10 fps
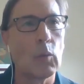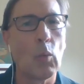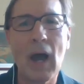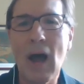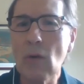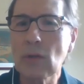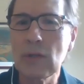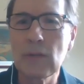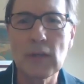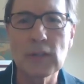It's like,
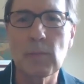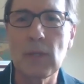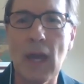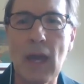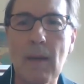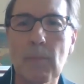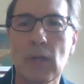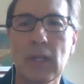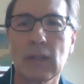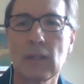how could this be
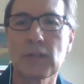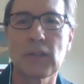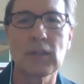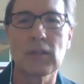happening?